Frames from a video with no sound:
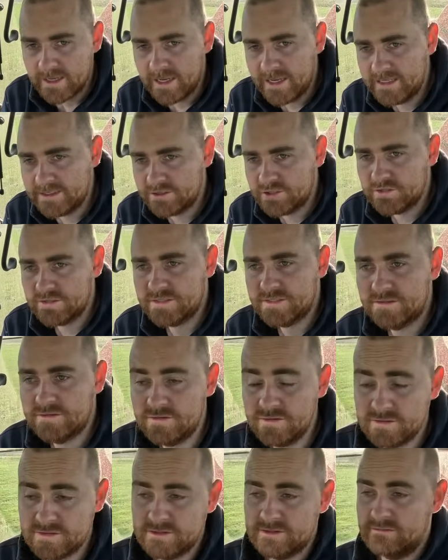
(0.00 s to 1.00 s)
It just
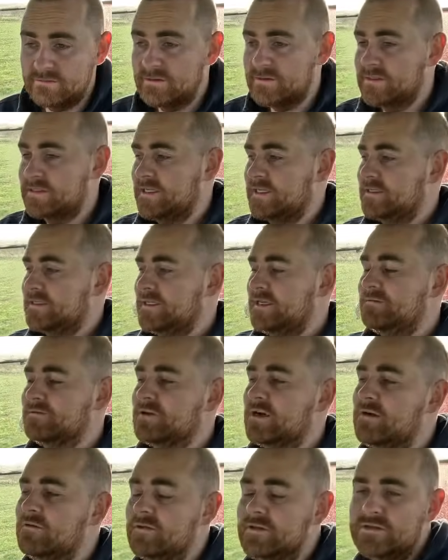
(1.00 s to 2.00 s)
as I said, saves
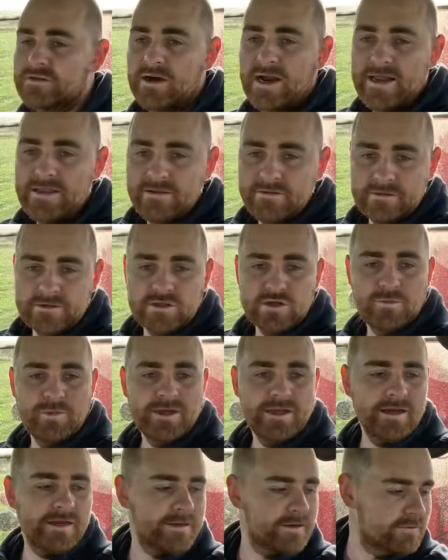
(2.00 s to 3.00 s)
ground. It's grand in the summer.
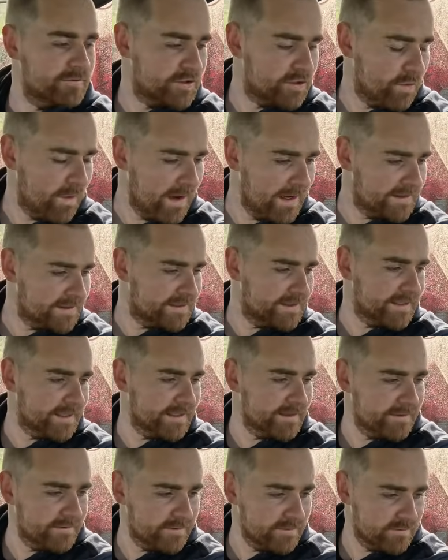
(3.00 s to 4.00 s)
You can do what you want. You
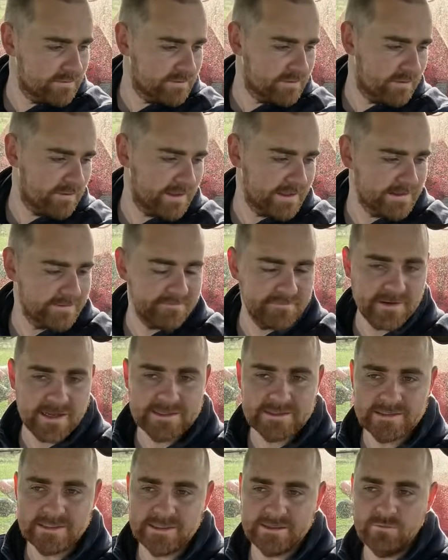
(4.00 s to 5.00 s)
can go nice and
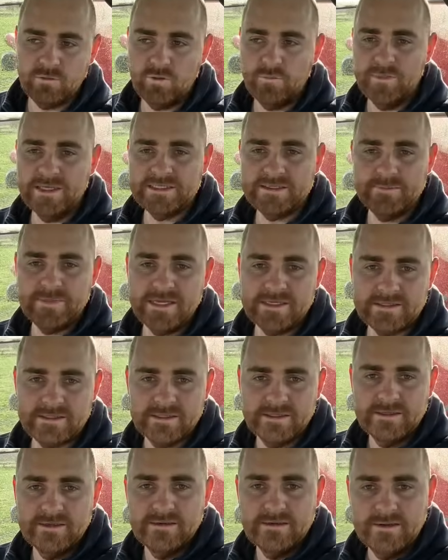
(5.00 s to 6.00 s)
fancy, and you won't miss a bit.
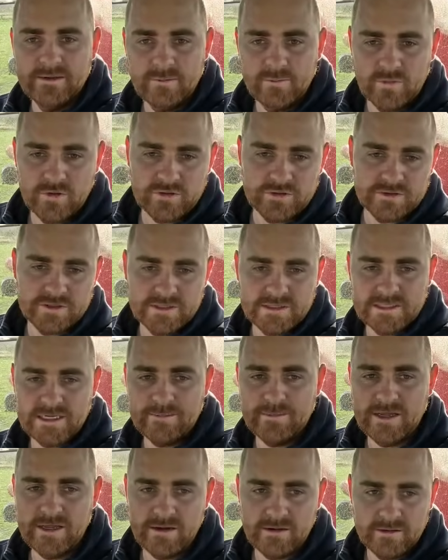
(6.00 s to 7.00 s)
But this
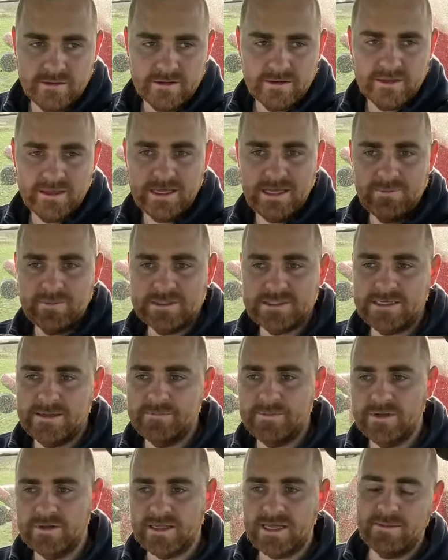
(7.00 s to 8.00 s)
time of year, keep it
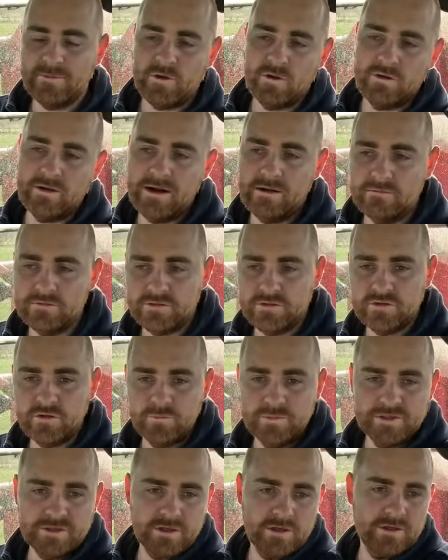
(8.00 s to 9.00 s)
simple. Keep going around.
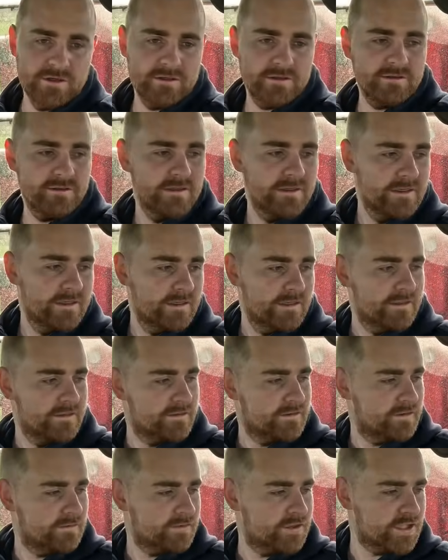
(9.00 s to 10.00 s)
Don't be turning
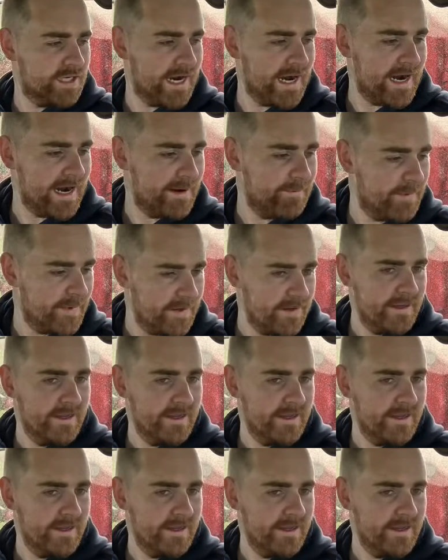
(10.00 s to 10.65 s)
too sharp.